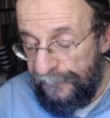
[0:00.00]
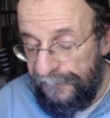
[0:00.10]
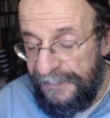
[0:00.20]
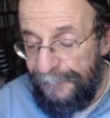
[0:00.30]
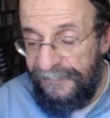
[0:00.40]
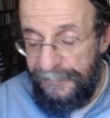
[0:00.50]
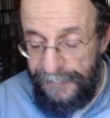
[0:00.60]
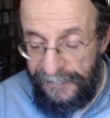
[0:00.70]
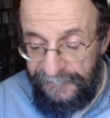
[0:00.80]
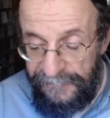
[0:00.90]
seem to
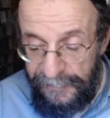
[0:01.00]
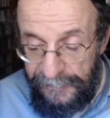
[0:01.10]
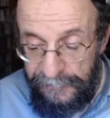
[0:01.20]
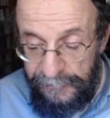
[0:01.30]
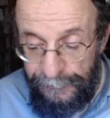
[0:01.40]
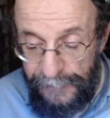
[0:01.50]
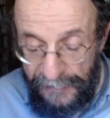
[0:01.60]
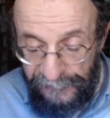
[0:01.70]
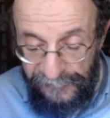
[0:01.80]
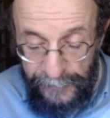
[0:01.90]
maintain,
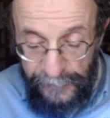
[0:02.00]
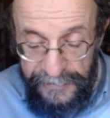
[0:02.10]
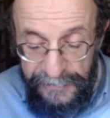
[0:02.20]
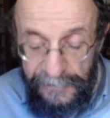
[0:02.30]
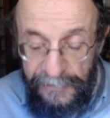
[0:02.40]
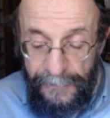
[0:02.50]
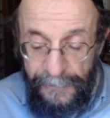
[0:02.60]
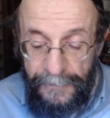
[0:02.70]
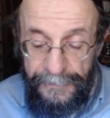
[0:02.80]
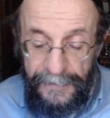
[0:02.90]
possibly,
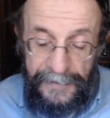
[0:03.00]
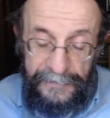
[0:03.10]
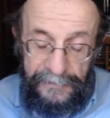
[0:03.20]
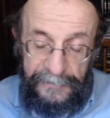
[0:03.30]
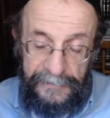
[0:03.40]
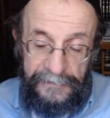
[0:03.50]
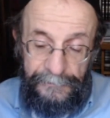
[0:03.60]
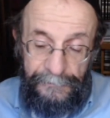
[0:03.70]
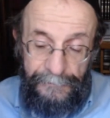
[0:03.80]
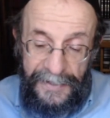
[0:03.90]
that it
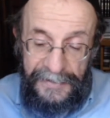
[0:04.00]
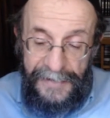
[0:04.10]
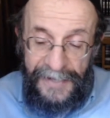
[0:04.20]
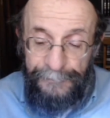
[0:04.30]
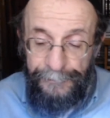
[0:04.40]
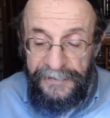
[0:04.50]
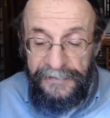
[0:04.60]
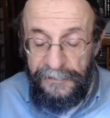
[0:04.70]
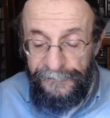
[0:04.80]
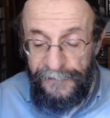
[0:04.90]
may not
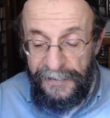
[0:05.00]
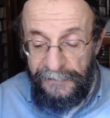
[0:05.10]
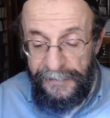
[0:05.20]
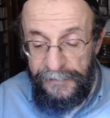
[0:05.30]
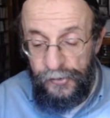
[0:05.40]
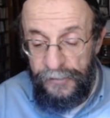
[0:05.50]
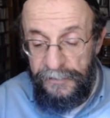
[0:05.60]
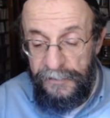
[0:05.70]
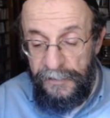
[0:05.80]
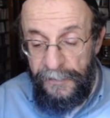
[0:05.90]
be a
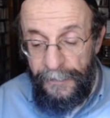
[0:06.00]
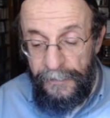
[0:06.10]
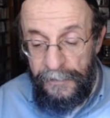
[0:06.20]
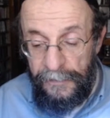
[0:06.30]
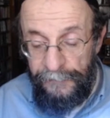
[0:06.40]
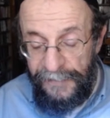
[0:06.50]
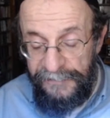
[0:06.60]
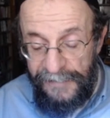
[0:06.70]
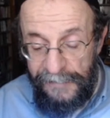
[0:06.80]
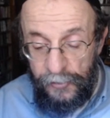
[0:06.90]
violation of
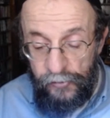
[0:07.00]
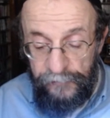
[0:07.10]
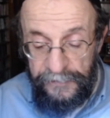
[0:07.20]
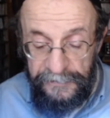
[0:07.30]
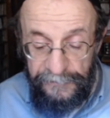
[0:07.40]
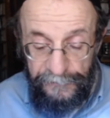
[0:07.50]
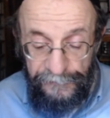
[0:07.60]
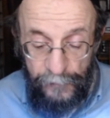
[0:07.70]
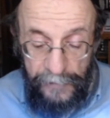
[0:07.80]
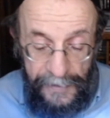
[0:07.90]
idolatry
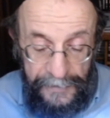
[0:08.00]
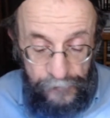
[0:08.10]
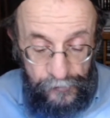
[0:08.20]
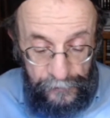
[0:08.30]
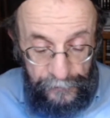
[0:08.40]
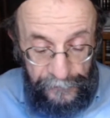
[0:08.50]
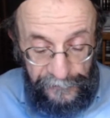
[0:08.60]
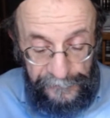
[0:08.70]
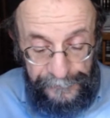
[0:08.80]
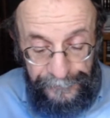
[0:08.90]
for non-Jews.